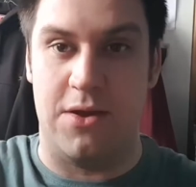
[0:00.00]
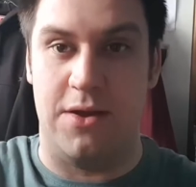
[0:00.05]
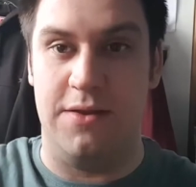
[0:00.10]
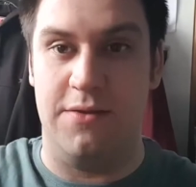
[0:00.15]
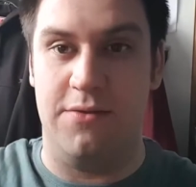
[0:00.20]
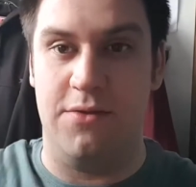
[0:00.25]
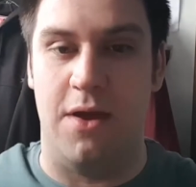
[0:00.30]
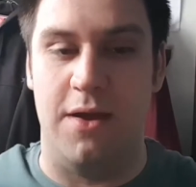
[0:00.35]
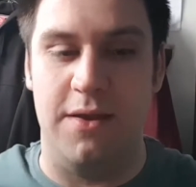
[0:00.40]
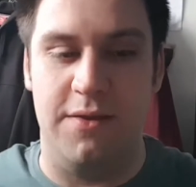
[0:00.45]

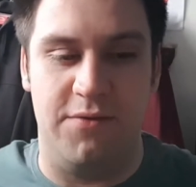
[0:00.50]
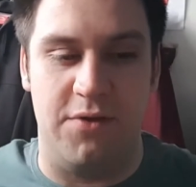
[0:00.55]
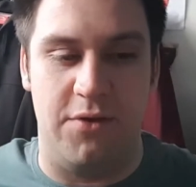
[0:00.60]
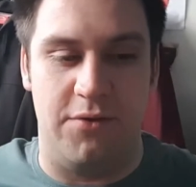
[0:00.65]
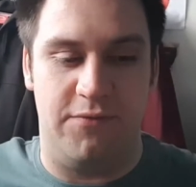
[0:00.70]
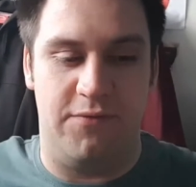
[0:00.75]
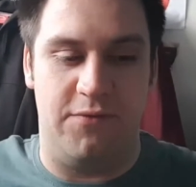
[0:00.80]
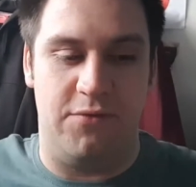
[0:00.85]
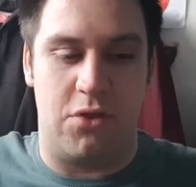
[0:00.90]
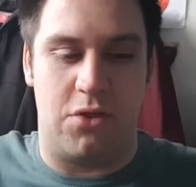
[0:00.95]
kind of
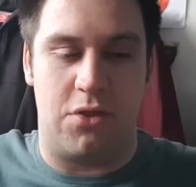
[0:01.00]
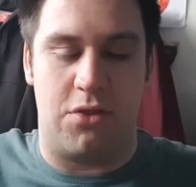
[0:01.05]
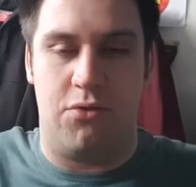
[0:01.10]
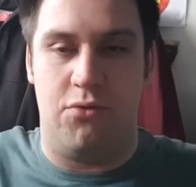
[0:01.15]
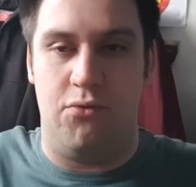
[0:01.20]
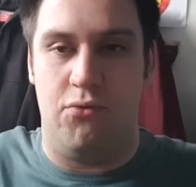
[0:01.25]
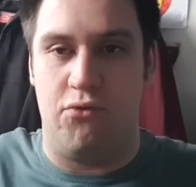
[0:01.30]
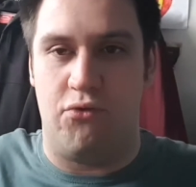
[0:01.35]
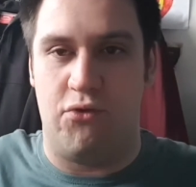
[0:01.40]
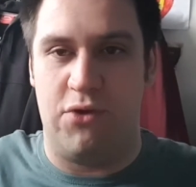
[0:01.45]
going through the
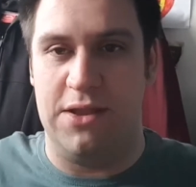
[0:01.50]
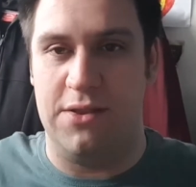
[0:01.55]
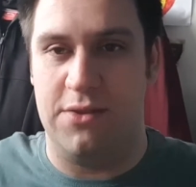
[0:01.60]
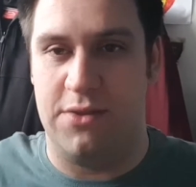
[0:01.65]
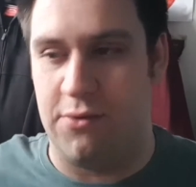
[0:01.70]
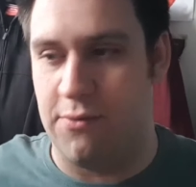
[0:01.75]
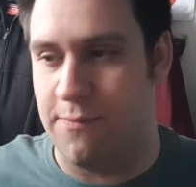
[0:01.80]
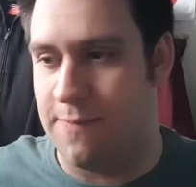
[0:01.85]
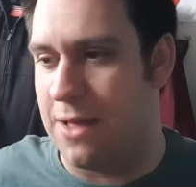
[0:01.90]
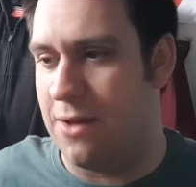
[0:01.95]
story
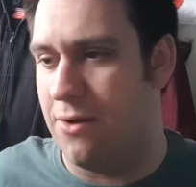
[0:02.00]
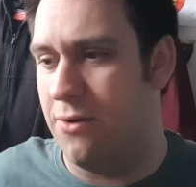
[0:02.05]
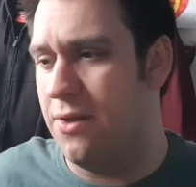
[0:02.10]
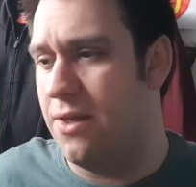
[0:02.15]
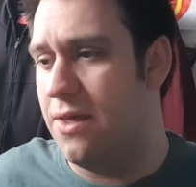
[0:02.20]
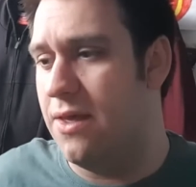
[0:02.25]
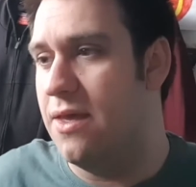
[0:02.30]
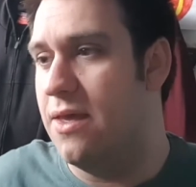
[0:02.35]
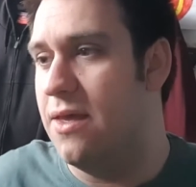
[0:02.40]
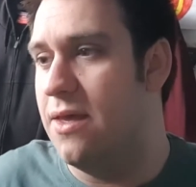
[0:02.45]
until about
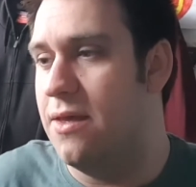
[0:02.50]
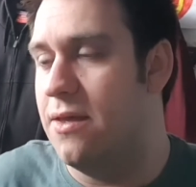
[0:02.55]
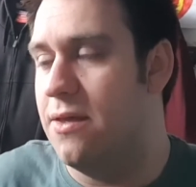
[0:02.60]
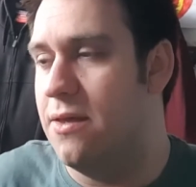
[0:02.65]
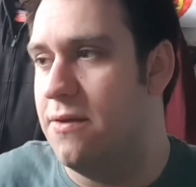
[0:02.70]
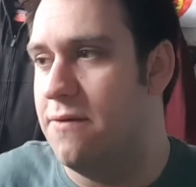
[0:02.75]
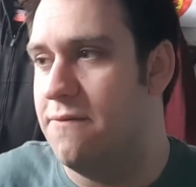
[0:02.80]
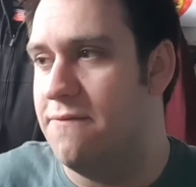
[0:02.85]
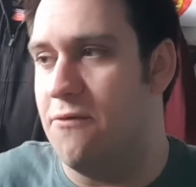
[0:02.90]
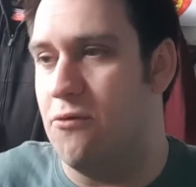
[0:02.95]

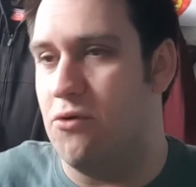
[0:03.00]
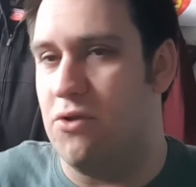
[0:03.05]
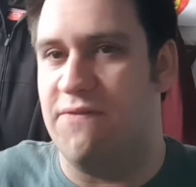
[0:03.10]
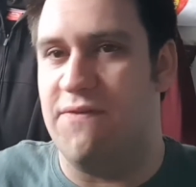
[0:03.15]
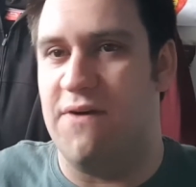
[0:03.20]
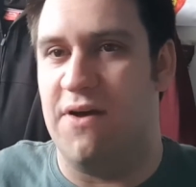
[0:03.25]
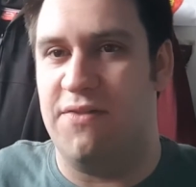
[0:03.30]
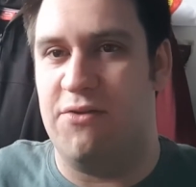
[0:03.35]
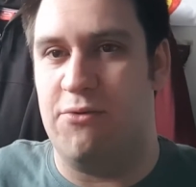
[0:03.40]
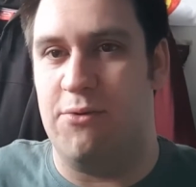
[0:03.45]

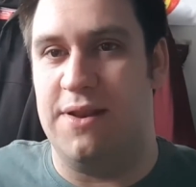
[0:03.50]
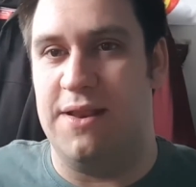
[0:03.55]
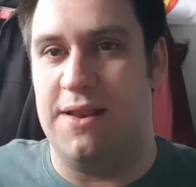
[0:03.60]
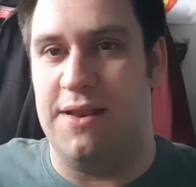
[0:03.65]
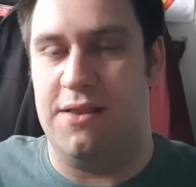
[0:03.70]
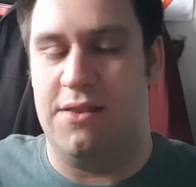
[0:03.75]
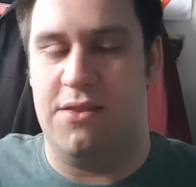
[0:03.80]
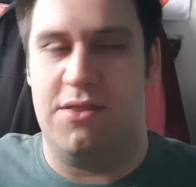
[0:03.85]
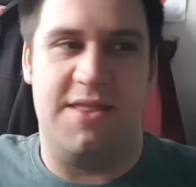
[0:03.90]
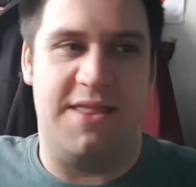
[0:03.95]
45
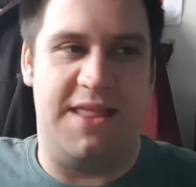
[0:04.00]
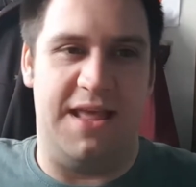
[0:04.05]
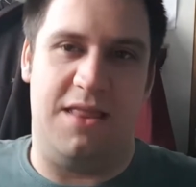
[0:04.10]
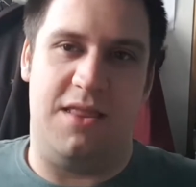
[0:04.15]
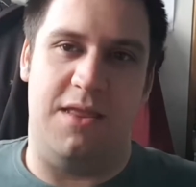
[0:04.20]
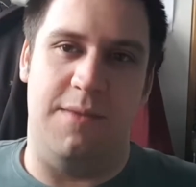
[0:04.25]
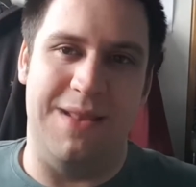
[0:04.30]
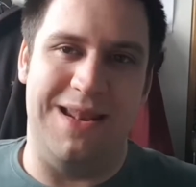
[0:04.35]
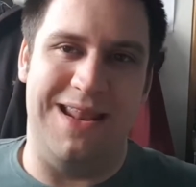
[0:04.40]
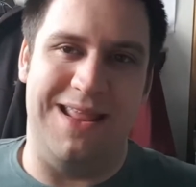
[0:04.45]
to
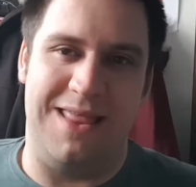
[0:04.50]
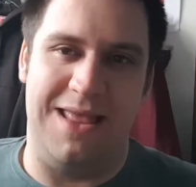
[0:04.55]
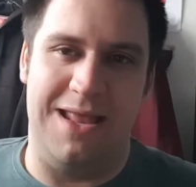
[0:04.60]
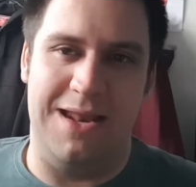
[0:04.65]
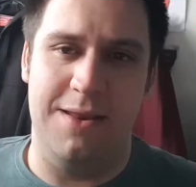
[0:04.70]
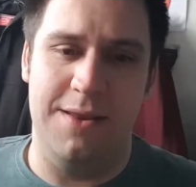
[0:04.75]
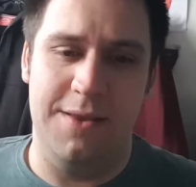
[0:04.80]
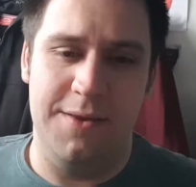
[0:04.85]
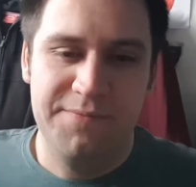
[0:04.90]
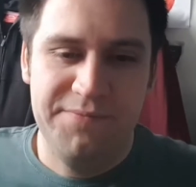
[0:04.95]
60 minutes
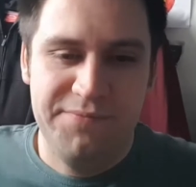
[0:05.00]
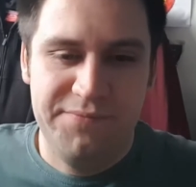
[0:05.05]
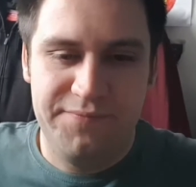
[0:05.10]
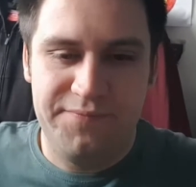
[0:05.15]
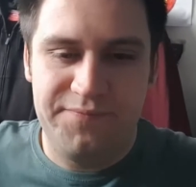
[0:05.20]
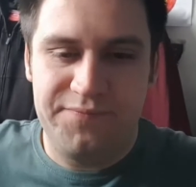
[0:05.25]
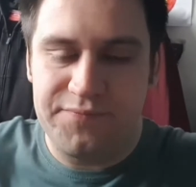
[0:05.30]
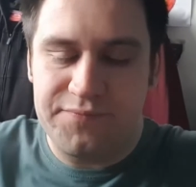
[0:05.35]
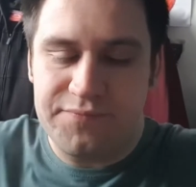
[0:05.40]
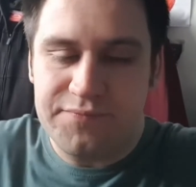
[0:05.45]
in,
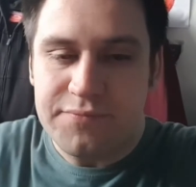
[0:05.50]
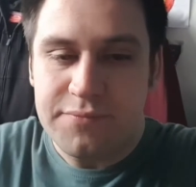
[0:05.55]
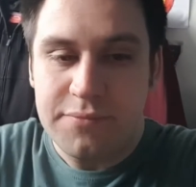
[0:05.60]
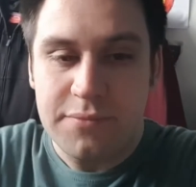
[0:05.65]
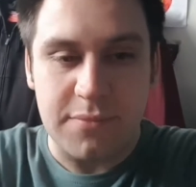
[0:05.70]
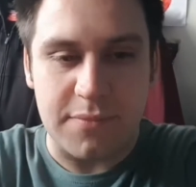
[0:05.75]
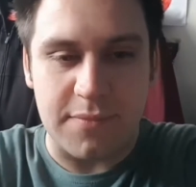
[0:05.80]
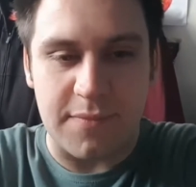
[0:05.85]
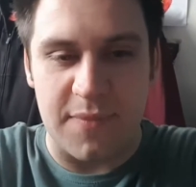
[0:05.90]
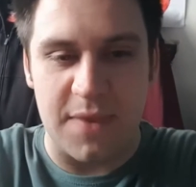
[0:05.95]

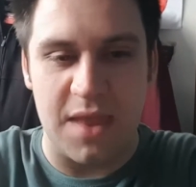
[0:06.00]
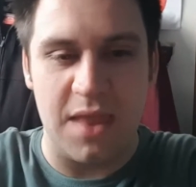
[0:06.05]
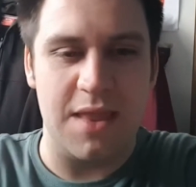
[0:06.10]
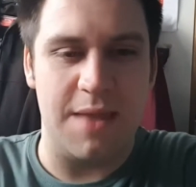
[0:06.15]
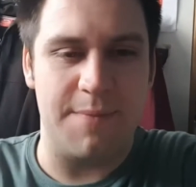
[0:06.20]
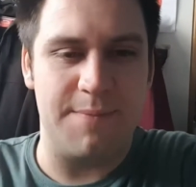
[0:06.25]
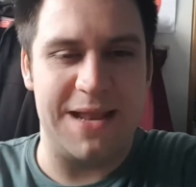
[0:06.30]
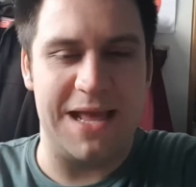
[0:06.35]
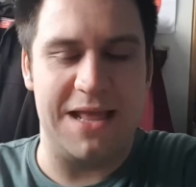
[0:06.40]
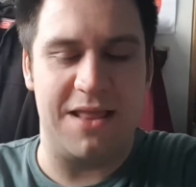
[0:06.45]
and
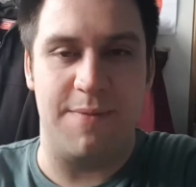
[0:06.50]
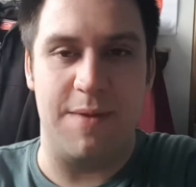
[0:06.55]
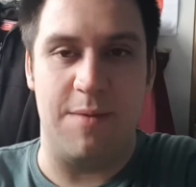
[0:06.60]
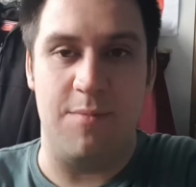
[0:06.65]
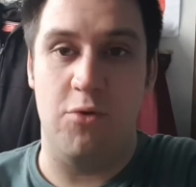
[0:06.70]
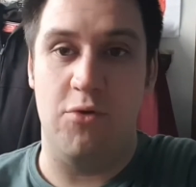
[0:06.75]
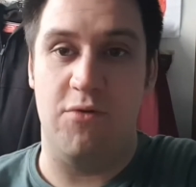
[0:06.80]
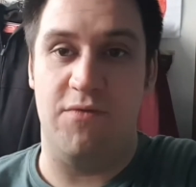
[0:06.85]
then plays a bit more of